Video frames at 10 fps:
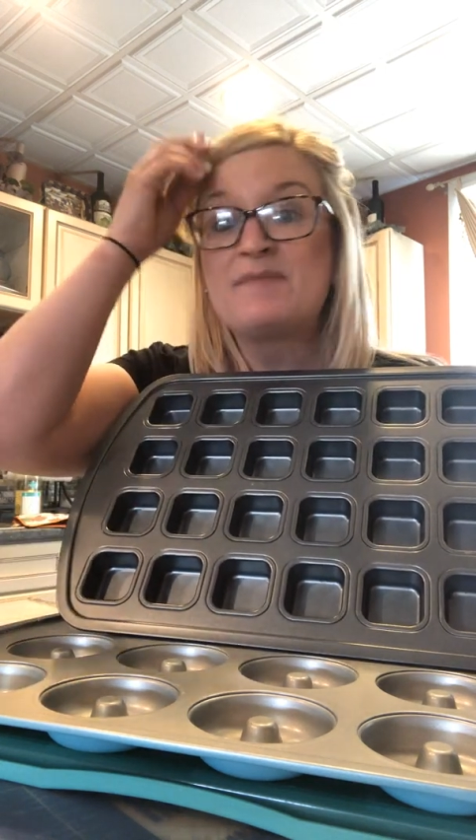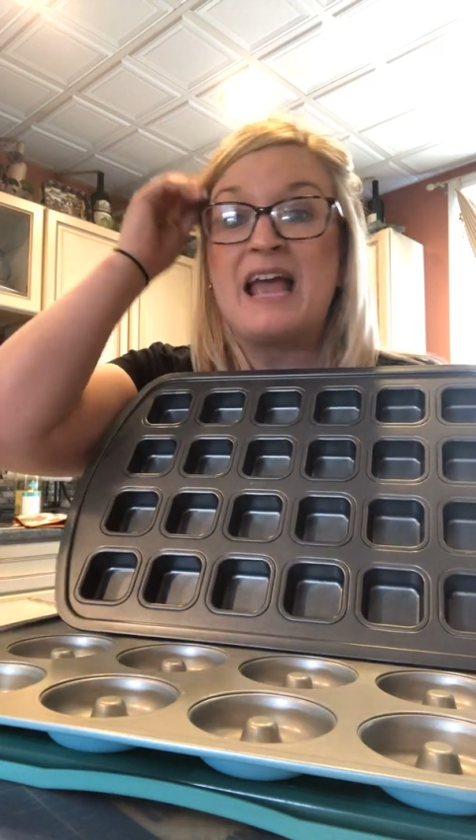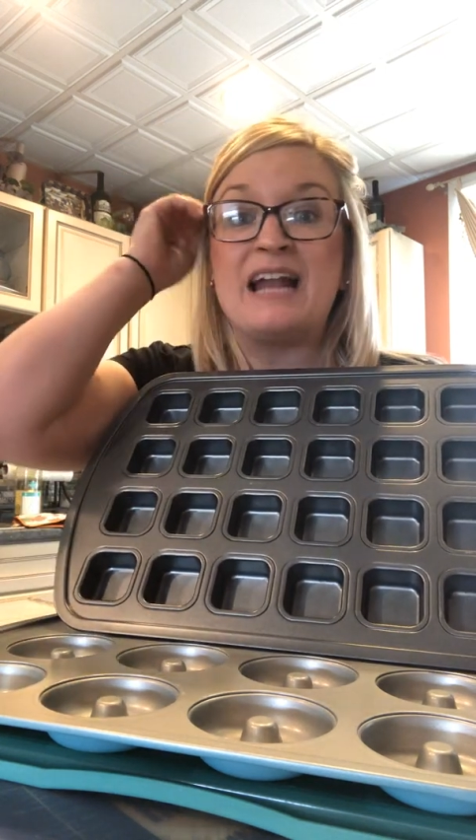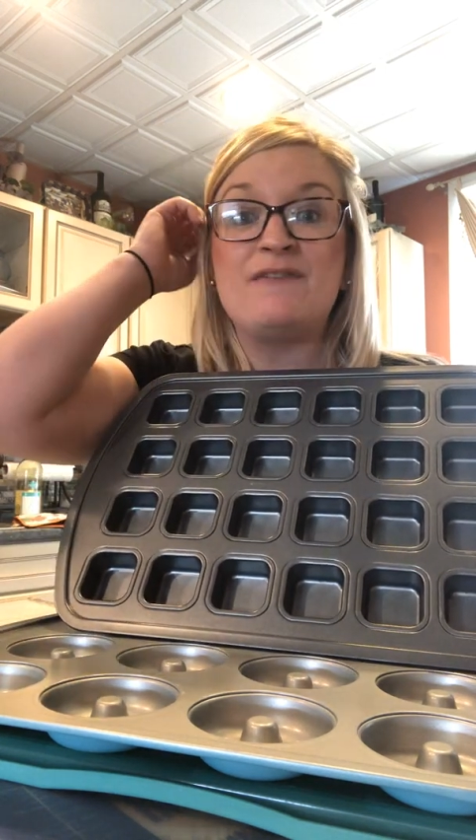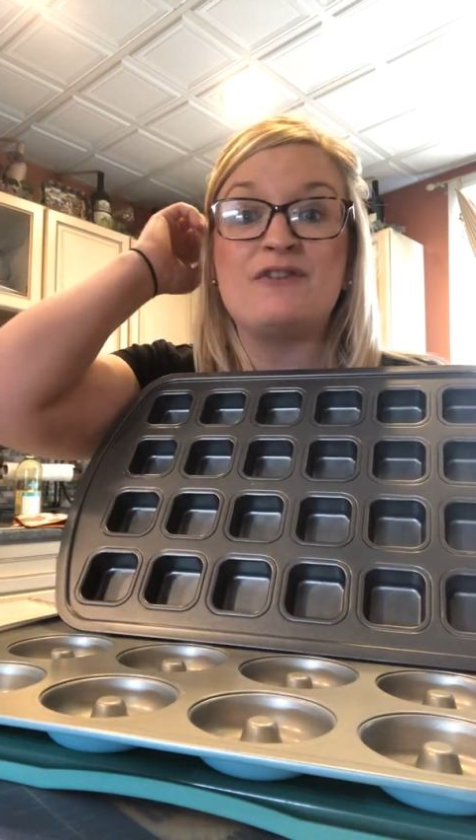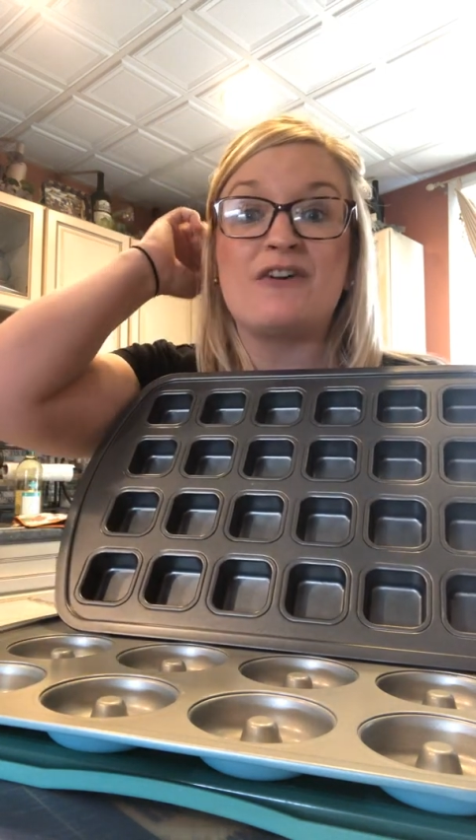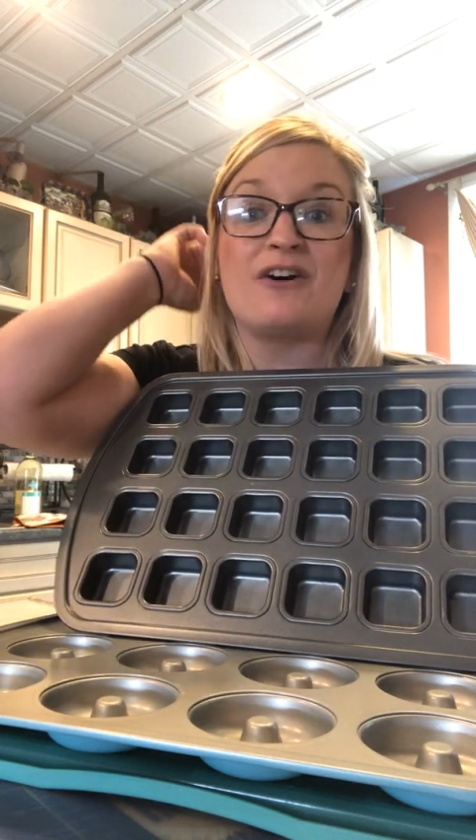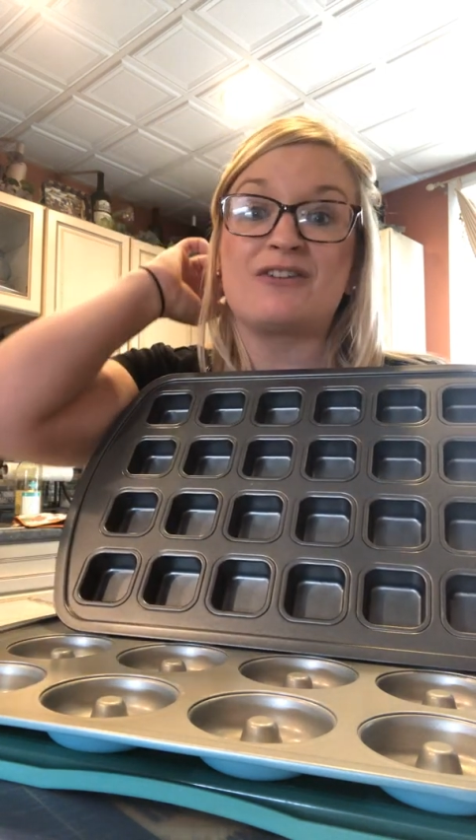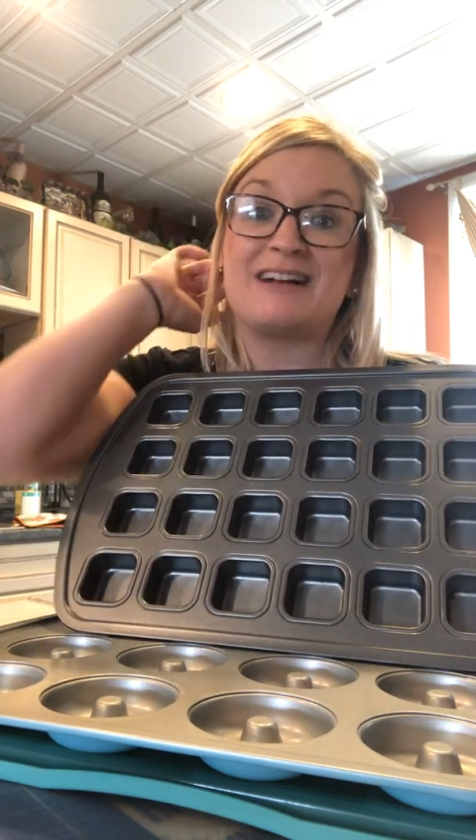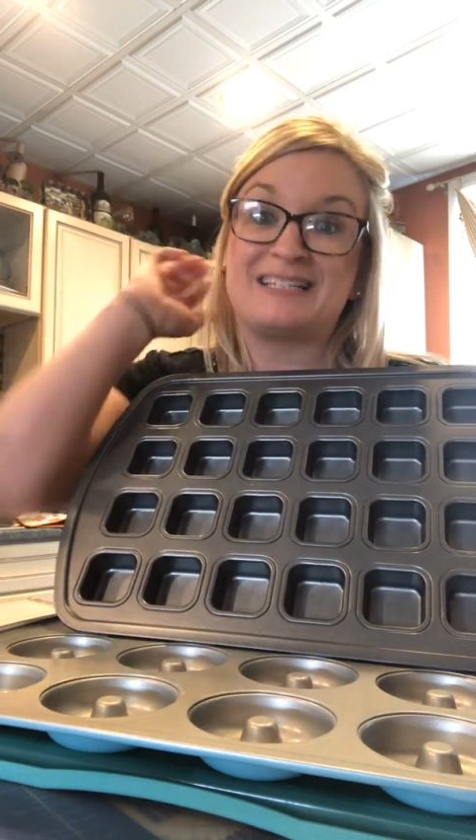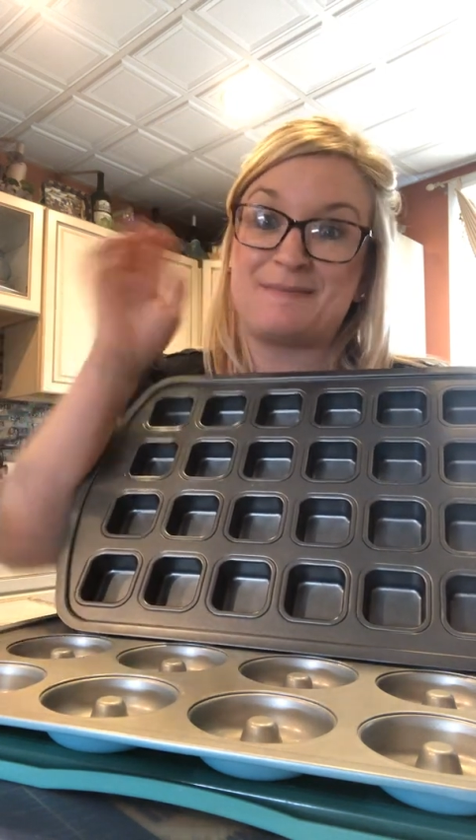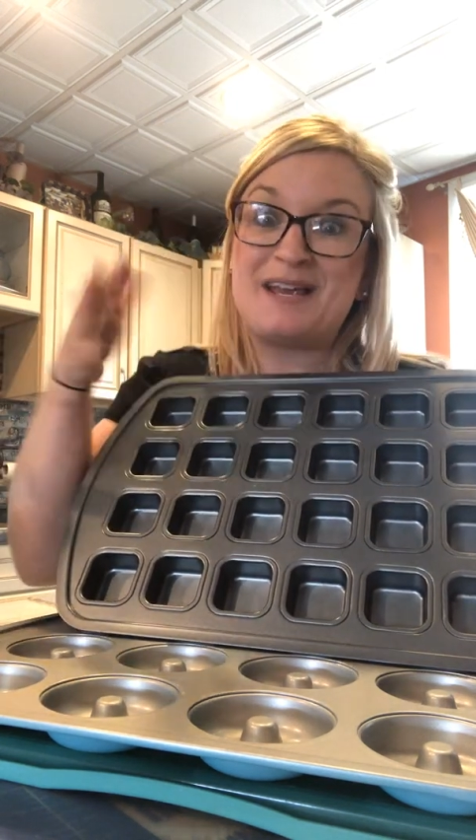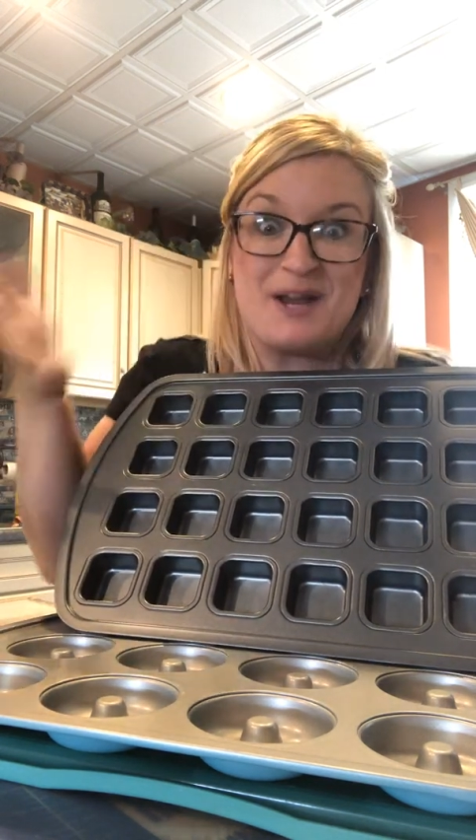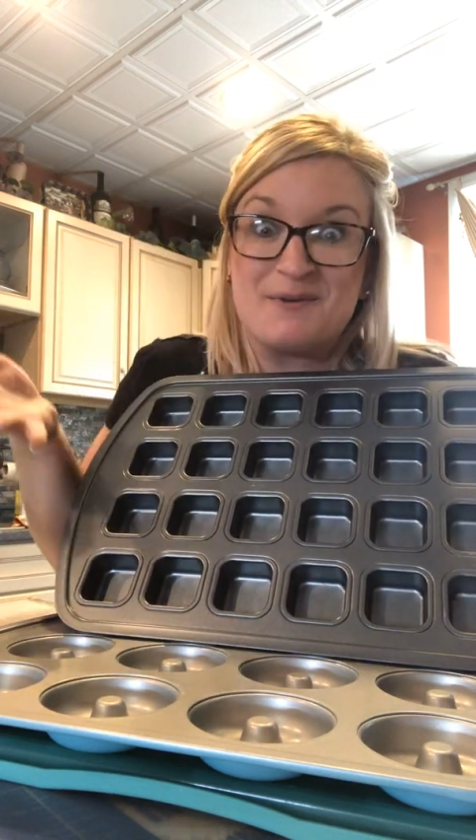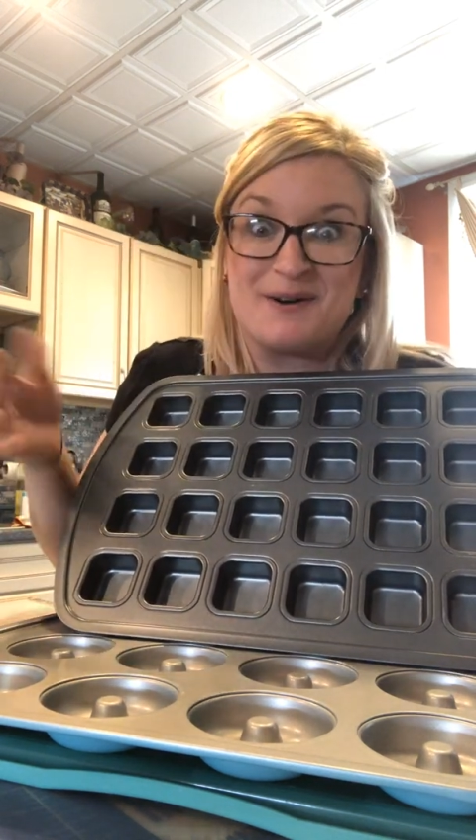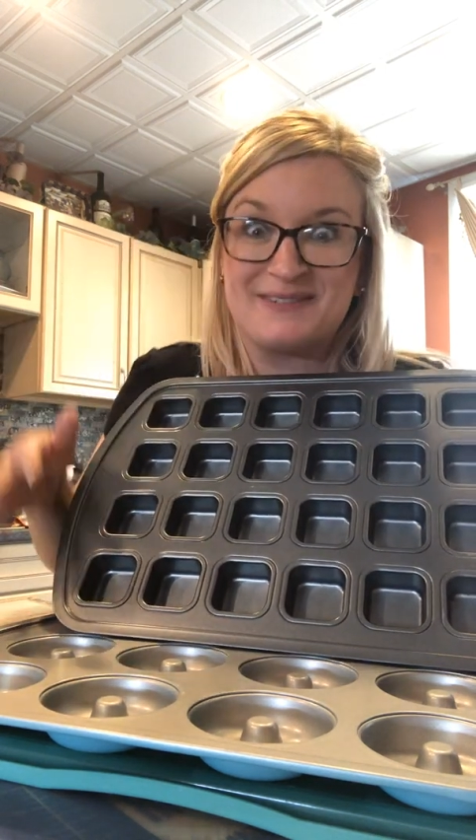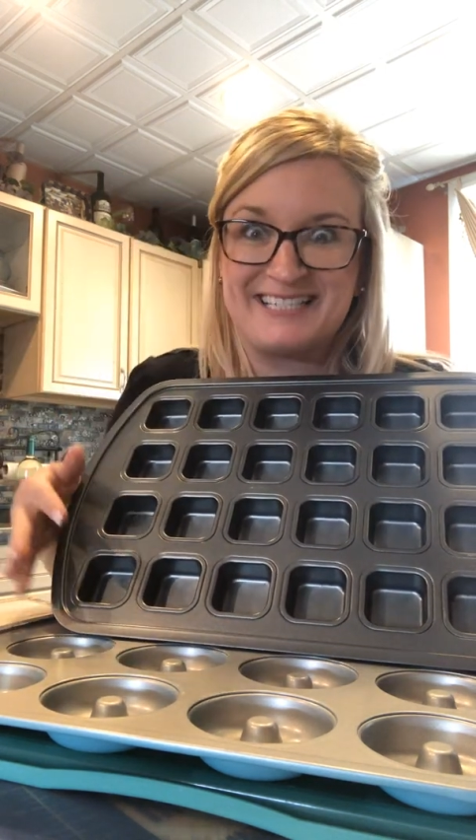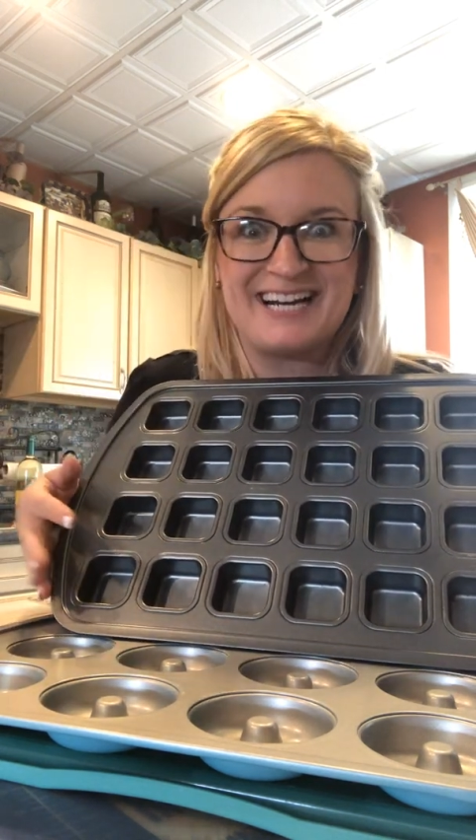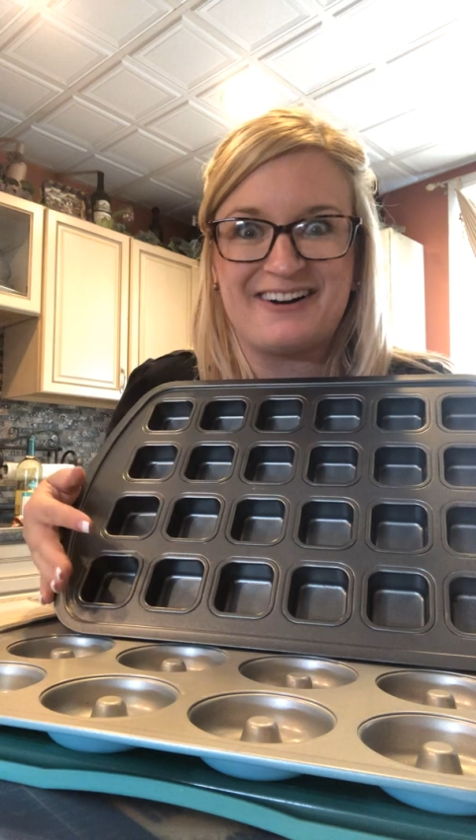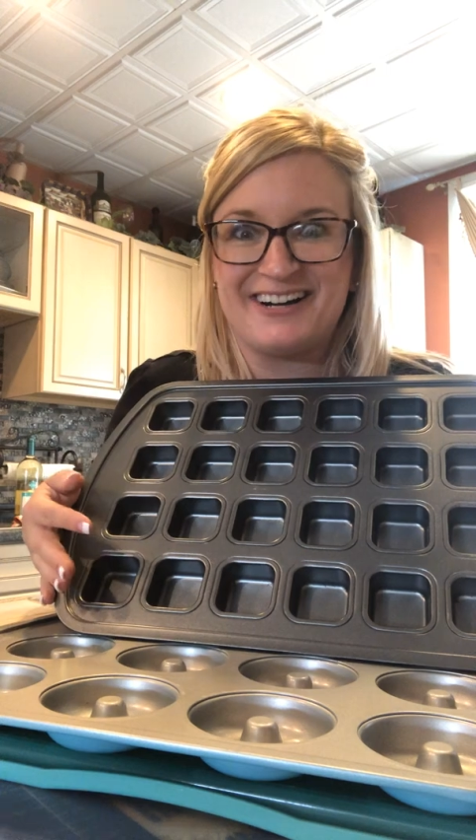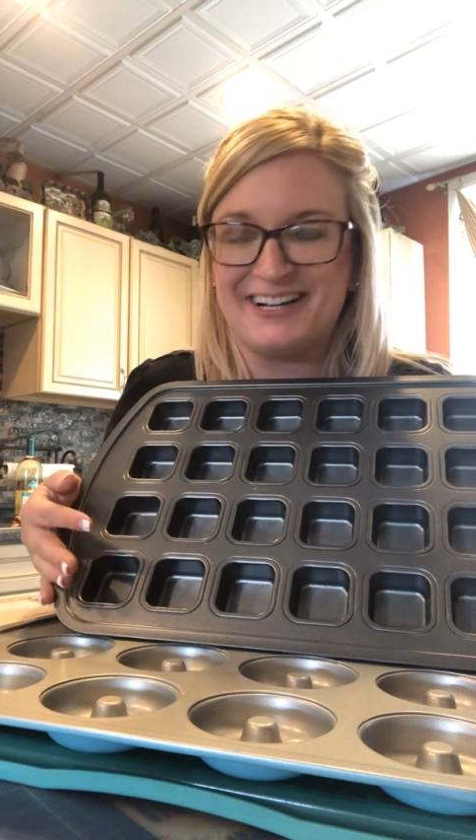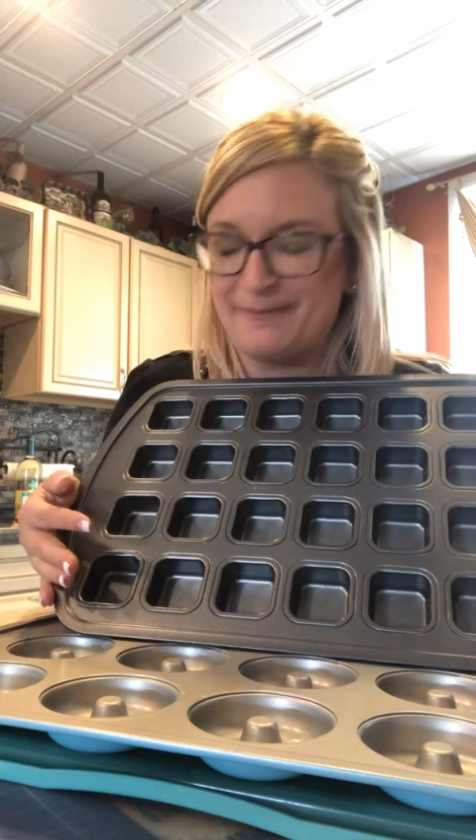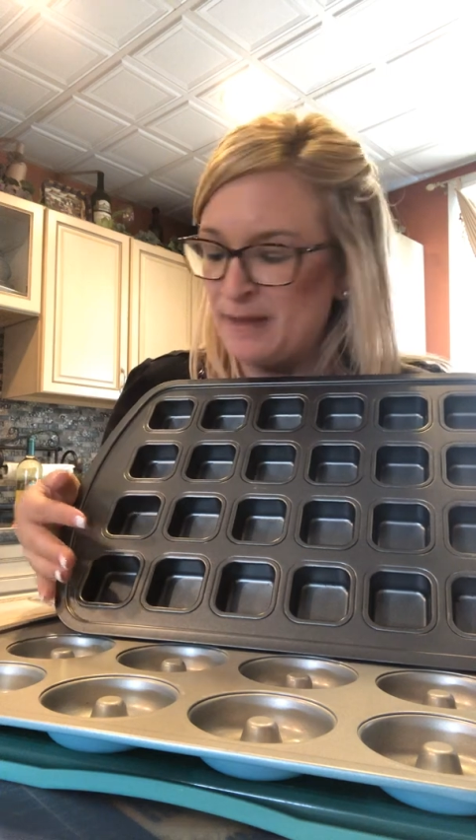And if you follow the recipe, it won't stick on you.